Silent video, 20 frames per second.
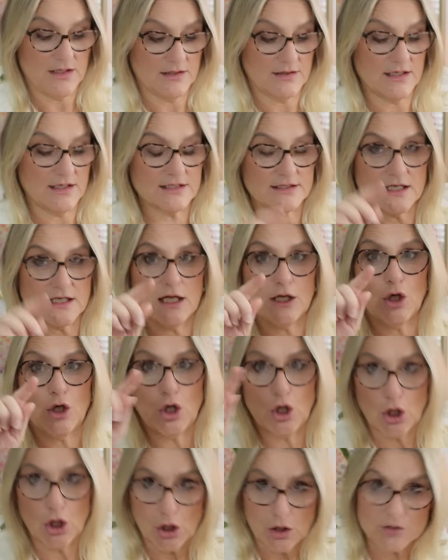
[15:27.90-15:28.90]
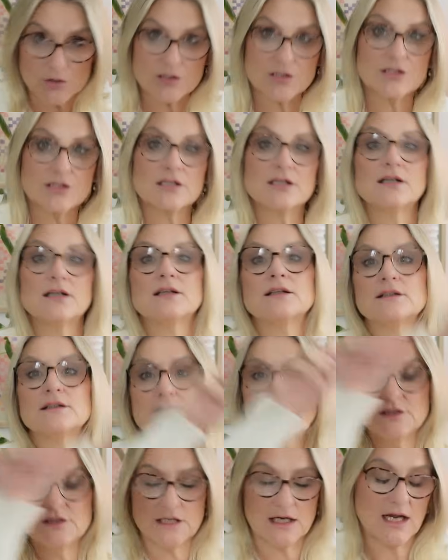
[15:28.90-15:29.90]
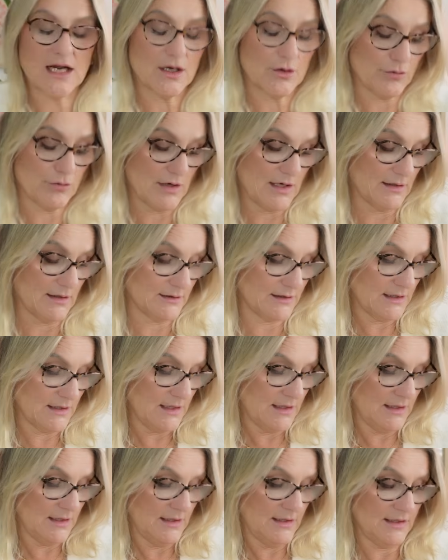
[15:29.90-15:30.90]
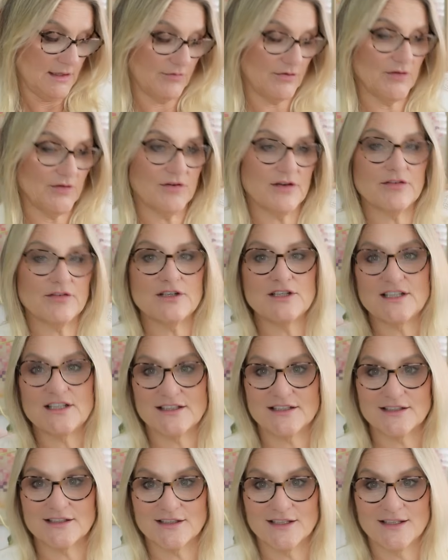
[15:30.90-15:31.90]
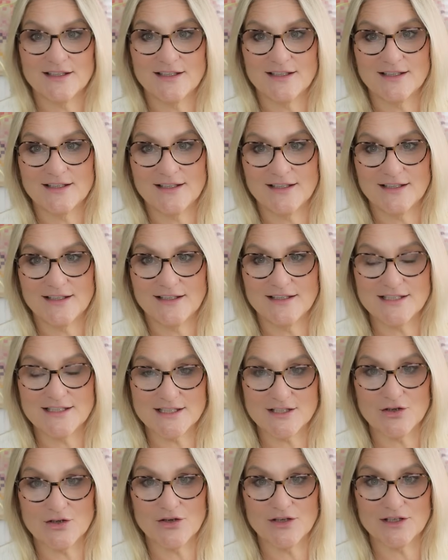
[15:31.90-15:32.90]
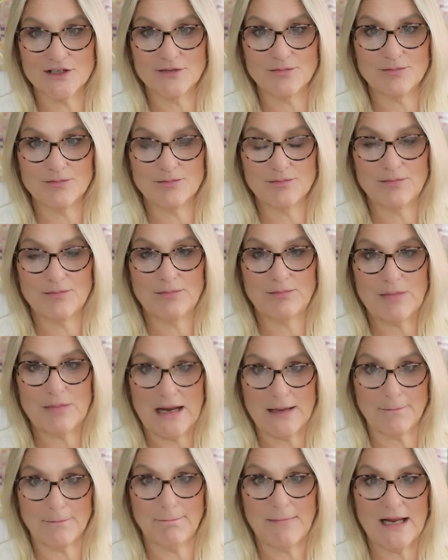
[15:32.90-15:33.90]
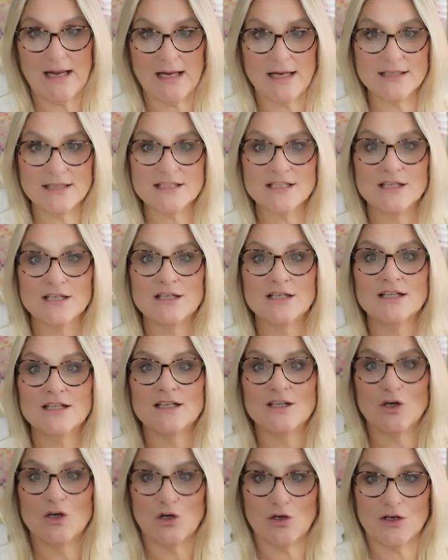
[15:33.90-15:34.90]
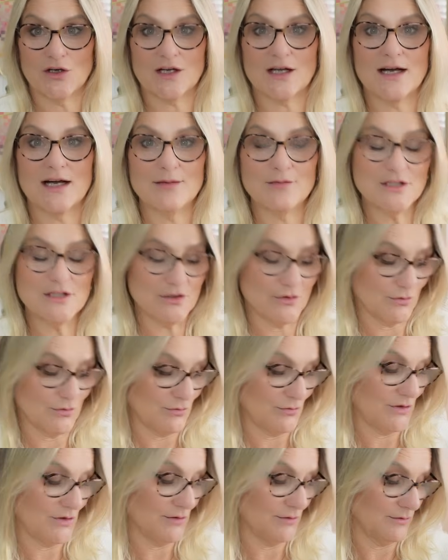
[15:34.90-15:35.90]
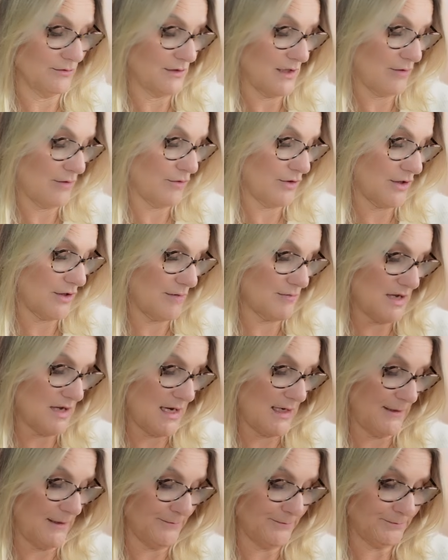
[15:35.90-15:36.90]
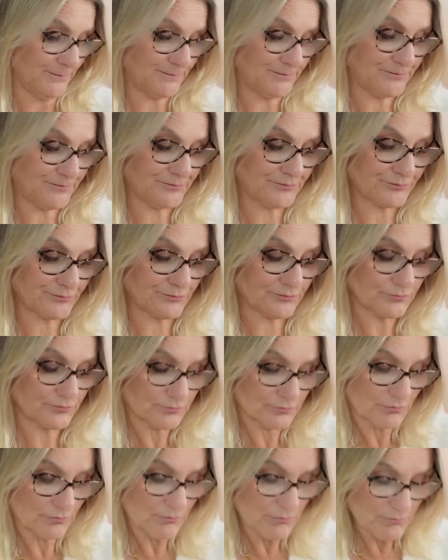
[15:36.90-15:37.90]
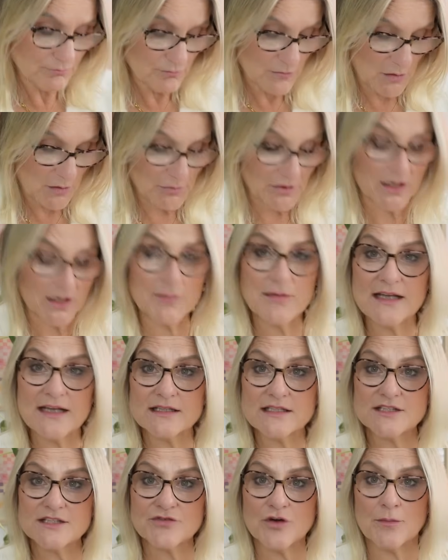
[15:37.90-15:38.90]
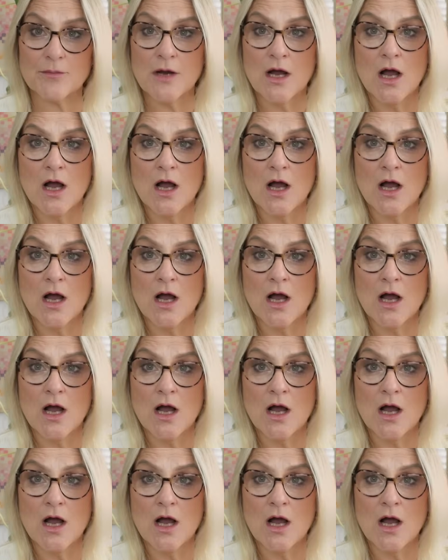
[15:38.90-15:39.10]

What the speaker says: There's a lot to get around. If you've ever knitted on a button band on a garment, you'll know what I mean. What did I make this from?